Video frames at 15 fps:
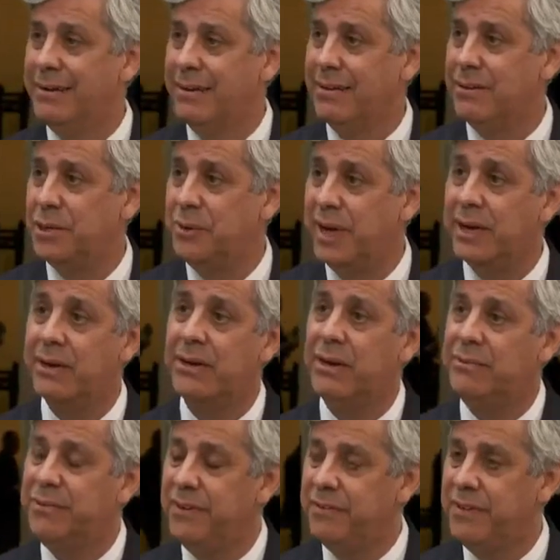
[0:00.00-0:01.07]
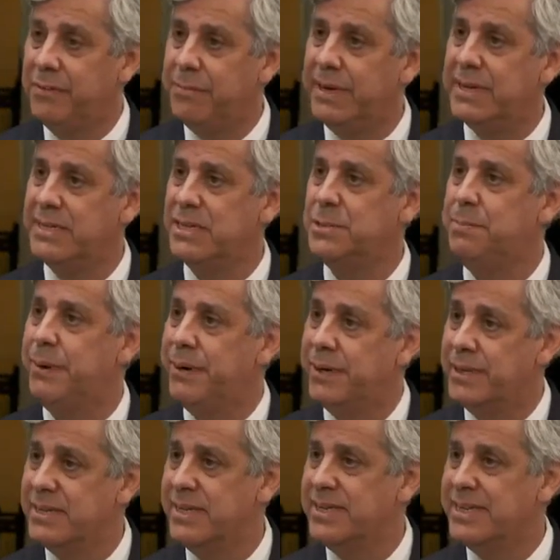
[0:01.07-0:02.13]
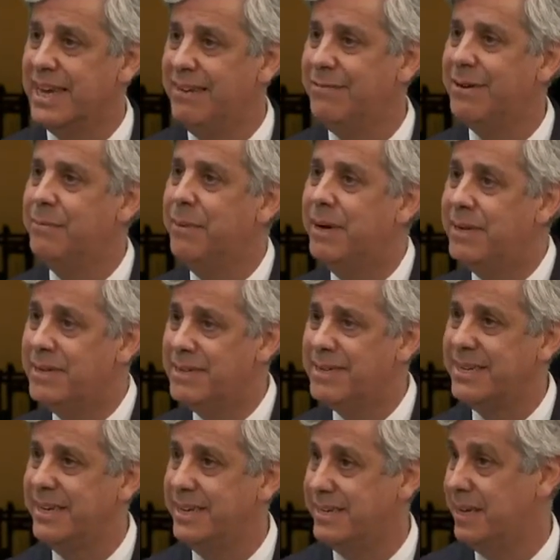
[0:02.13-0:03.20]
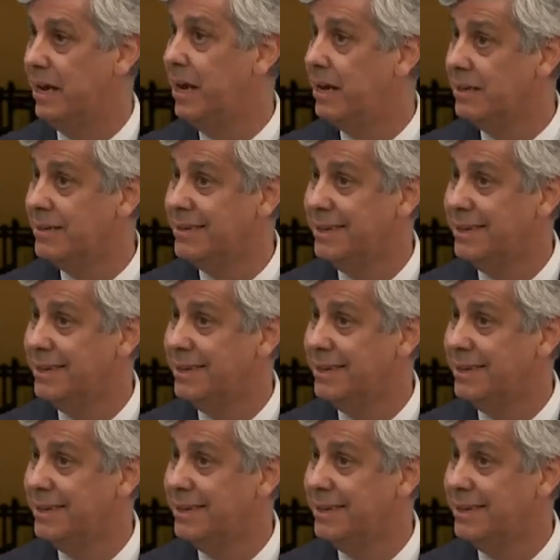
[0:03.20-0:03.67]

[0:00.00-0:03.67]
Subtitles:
350 basis points in 7 months is a lot.